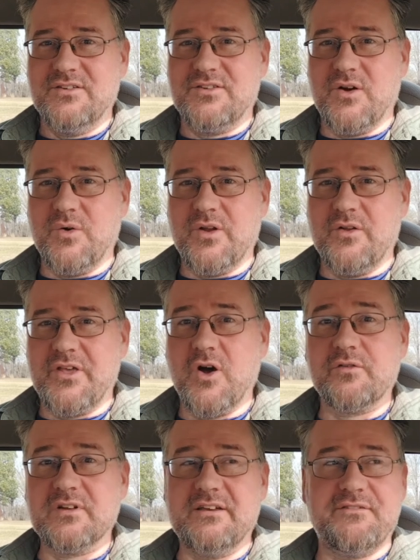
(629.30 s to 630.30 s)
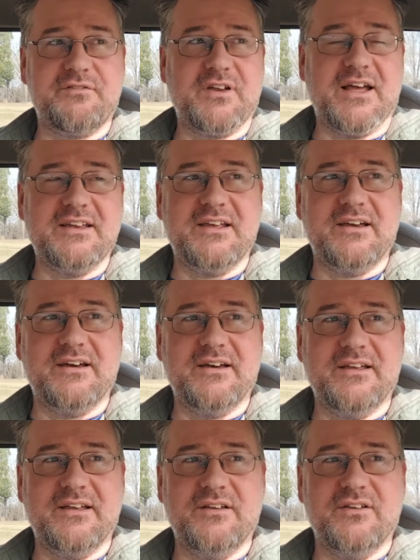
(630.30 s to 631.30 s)
So, you know, the overly vivid
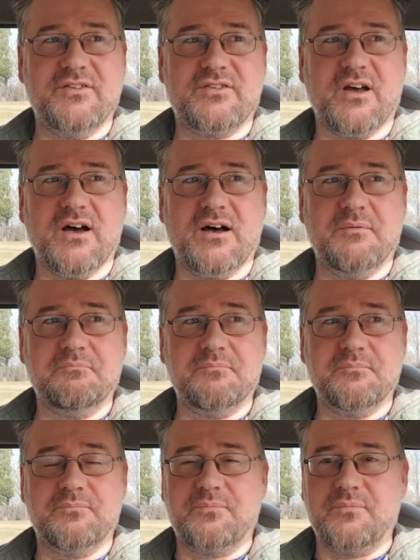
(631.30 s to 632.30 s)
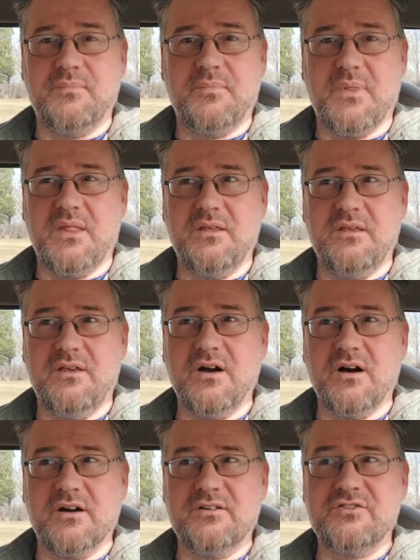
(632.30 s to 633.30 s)
idea is
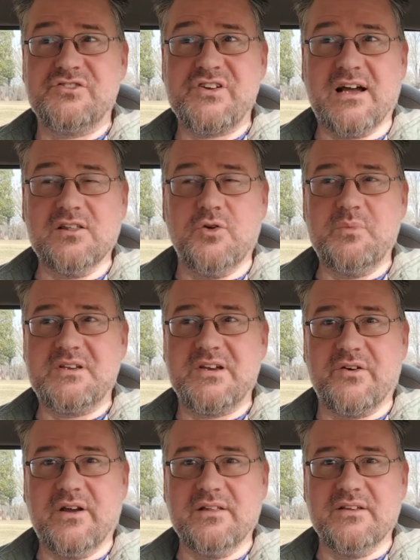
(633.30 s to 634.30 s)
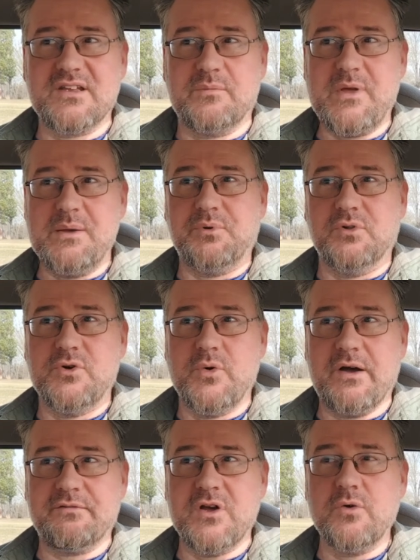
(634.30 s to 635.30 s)
young, shallow, materialistic people
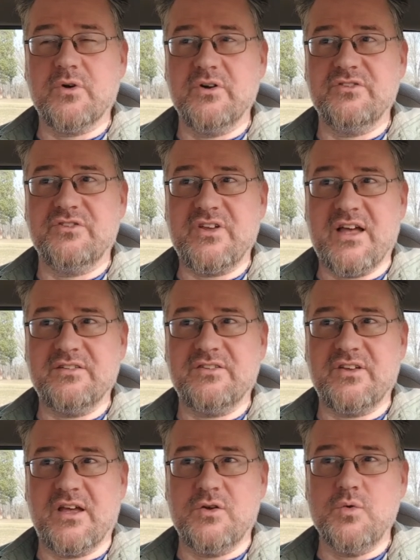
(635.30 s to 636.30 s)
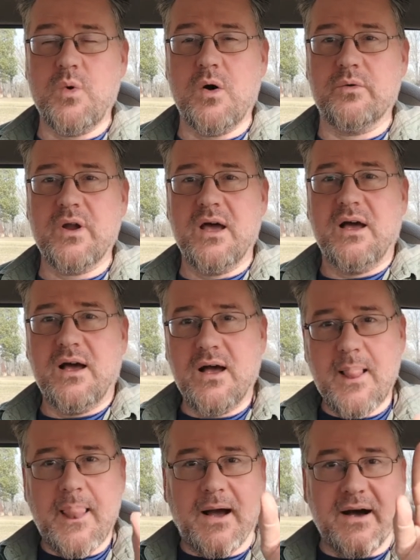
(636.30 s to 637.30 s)
who have no good sense and who won't
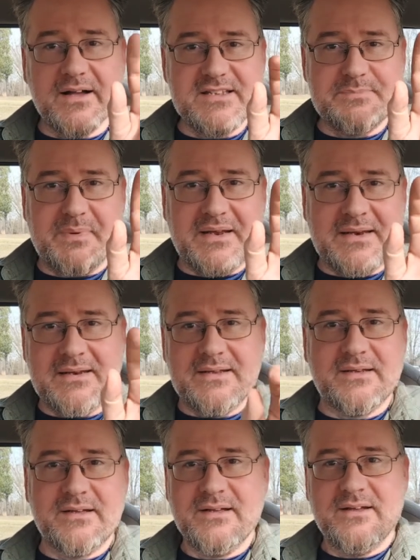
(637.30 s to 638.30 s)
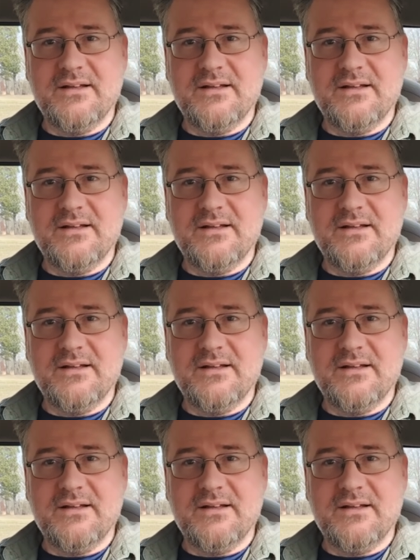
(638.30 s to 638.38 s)
husband